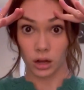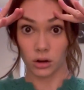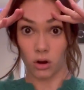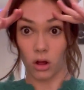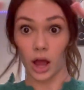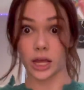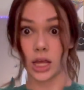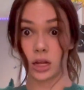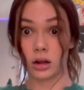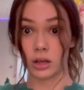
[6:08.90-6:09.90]
Girl, I
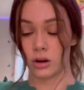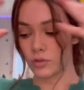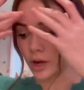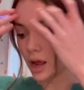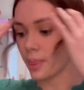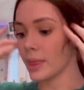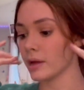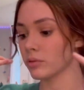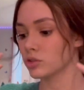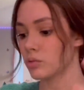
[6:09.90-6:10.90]
cannot get over it. And they
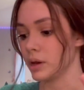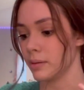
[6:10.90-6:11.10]
were 20